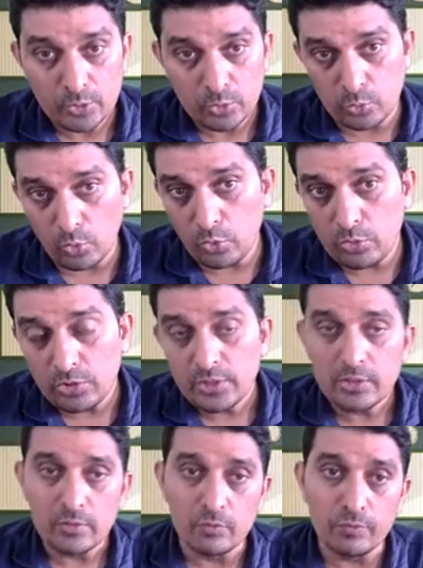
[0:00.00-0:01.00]

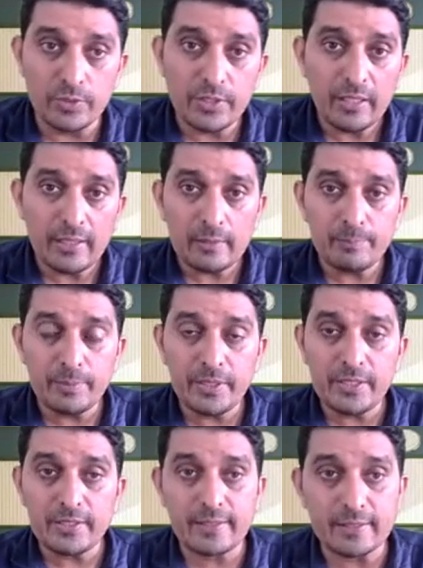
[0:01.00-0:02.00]
Though we have
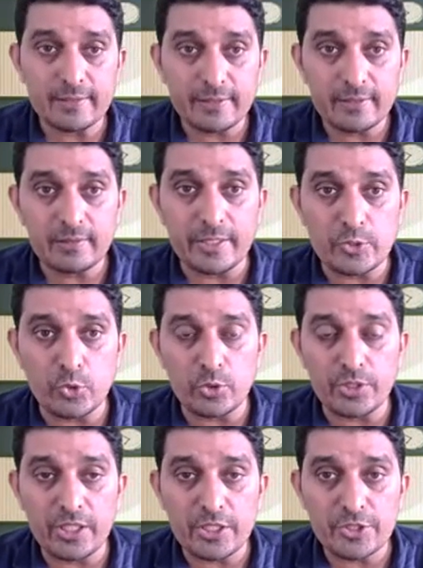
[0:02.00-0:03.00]
been getting
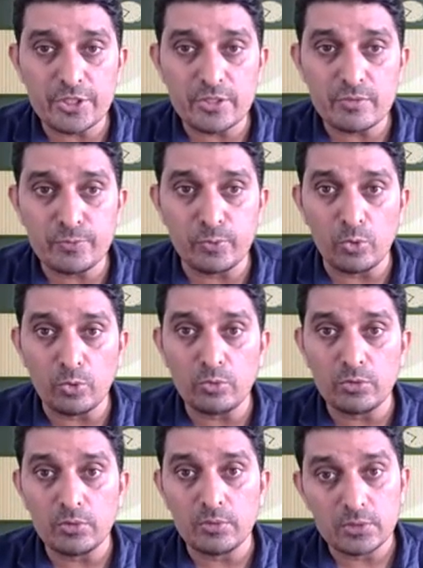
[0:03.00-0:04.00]
education
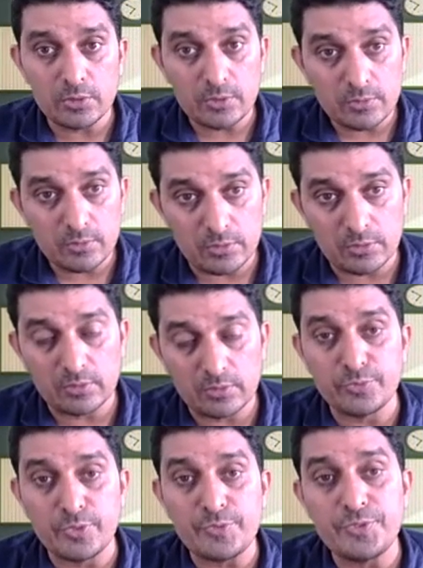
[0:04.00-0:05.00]
for
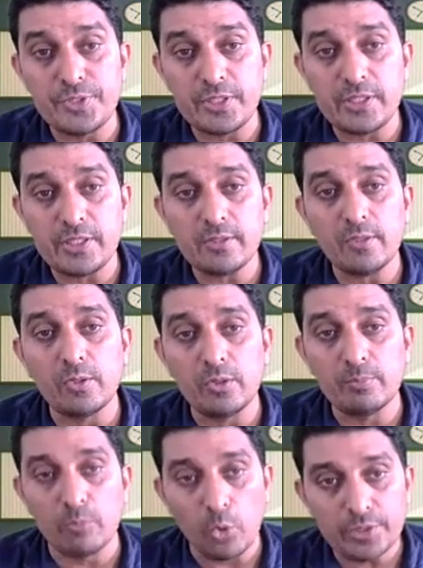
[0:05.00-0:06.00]
15
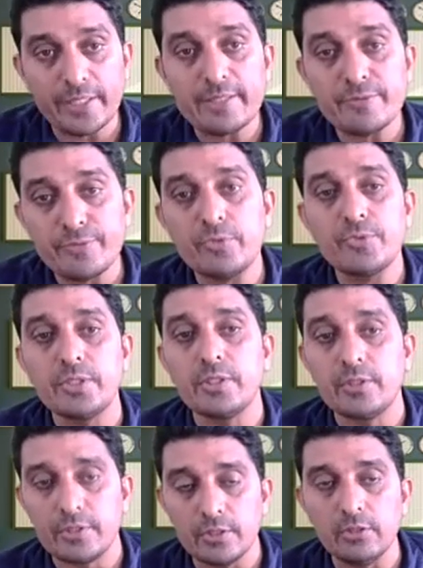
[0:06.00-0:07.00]
or more than
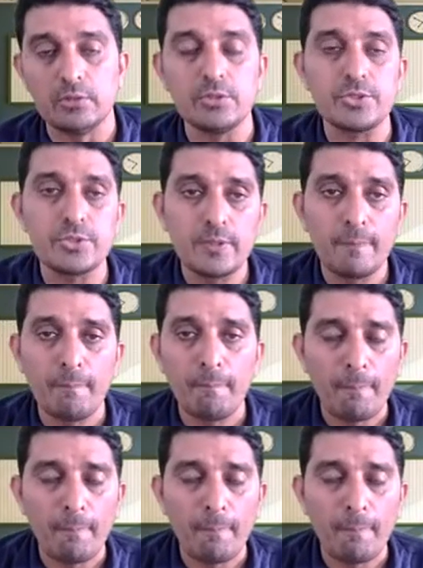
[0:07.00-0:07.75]
15 years,